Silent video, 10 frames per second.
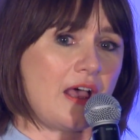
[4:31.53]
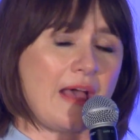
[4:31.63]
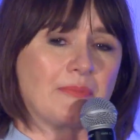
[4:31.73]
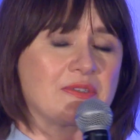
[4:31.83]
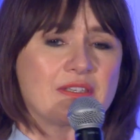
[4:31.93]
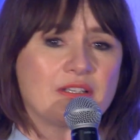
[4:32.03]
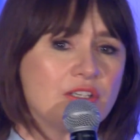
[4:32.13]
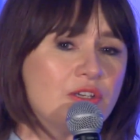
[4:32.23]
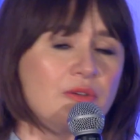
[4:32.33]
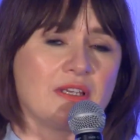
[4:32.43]

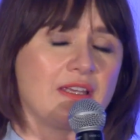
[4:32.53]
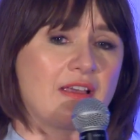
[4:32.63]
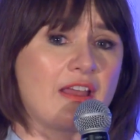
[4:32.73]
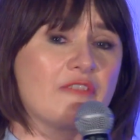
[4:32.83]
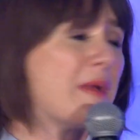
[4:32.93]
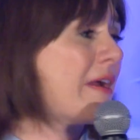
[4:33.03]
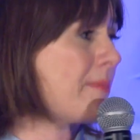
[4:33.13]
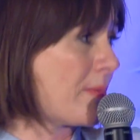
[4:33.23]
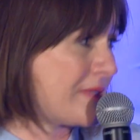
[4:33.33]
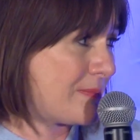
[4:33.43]
absolutely kind of Mary
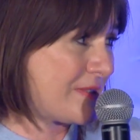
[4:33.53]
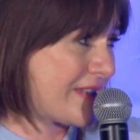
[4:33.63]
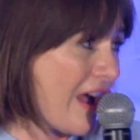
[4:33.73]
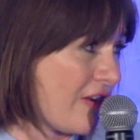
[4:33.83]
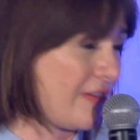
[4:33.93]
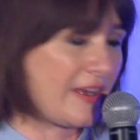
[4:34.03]
Poppins himself.